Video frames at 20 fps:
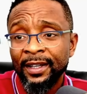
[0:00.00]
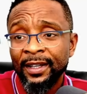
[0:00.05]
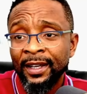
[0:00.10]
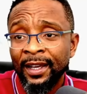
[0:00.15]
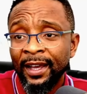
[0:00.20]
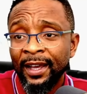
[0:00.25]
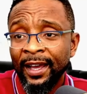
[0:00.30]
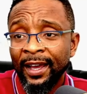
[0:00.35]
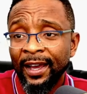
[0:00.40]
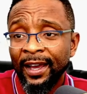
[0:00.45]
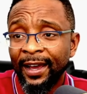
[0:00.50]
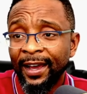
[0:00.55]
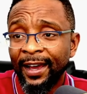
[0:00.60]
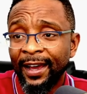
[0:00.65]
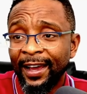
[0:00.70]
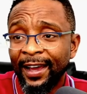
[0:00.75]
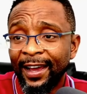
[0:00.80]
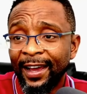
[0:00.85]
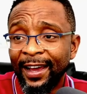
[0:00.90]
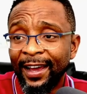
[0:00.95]

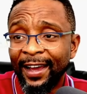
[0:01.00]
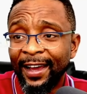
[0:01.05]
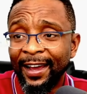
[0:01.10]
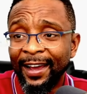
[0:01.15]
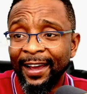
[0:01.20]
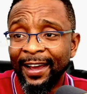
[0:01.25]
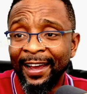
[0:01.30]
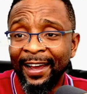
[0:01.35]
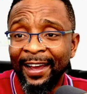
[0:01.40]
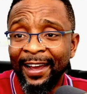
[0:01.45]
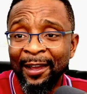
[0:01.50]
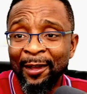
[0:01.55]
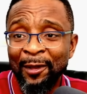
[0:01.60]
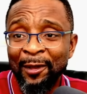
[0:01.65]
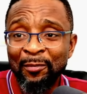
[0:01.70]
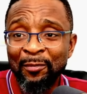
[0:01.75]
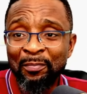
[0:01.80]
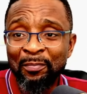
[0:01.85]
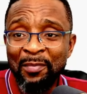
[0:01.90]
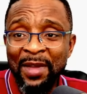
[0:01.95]
uh,
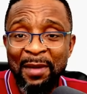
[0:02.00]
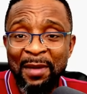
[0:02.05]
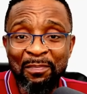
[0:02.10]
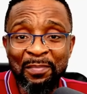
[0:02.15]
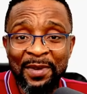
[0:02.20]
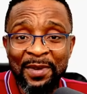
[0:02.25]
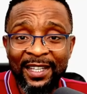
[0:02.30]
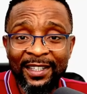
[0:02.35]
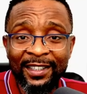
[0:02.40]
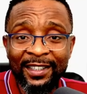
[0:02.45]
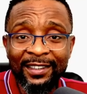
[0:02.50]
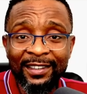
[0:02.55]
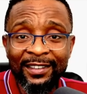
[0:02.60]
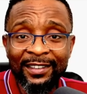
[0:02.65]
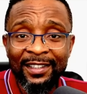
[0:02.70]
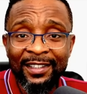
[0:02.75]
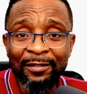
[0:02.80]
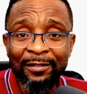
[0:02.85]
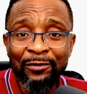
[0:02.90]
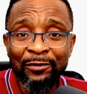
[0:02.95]
maybe
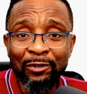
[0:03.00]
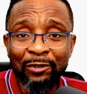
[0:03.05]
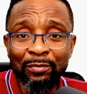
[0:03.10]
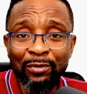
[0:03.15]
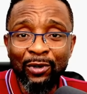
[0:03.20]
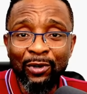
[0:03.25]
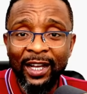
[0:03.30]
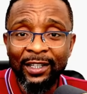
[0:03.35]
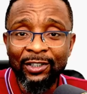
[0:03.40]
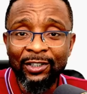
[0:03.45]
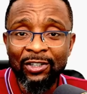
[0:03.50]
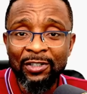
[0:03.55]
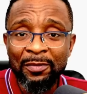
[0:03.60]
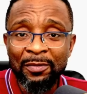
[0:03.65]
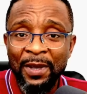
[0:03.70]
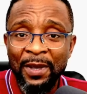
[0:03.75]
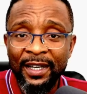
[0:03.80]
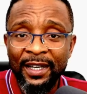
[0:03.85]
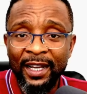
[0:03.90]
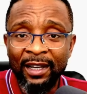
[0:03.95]
Tinubu can just pay
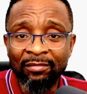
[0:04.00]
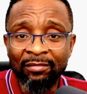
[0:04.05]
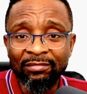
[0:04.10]
them,